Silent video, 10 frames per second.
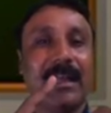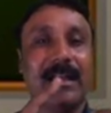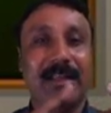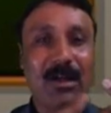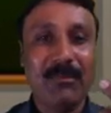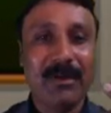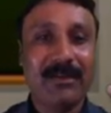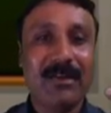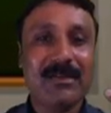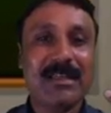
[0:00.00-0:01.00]
grammar
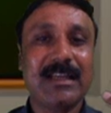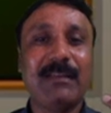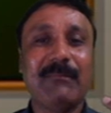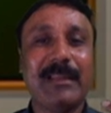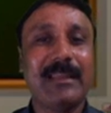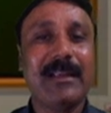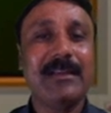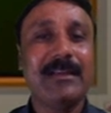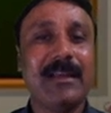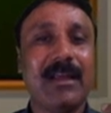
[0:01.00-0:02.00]
translation
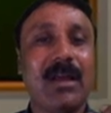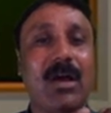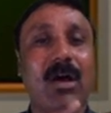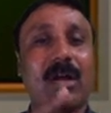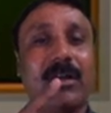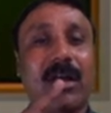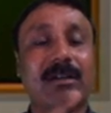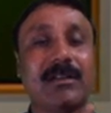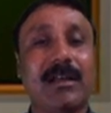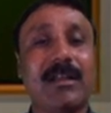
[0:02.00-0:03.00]
method, or
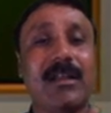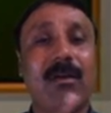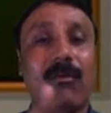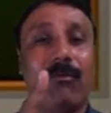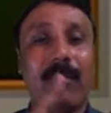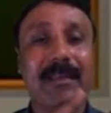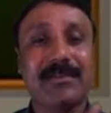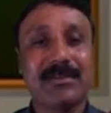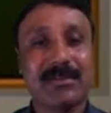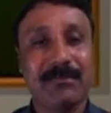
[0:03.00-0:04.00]
Dr.
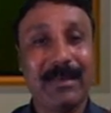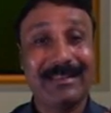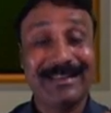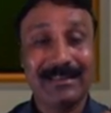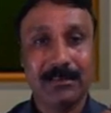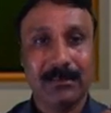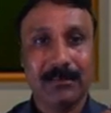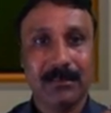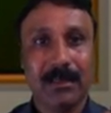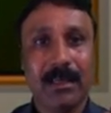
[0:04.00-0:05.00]
West's method.
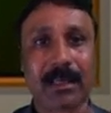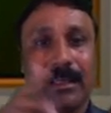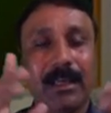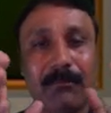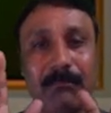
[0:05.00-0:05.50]
Here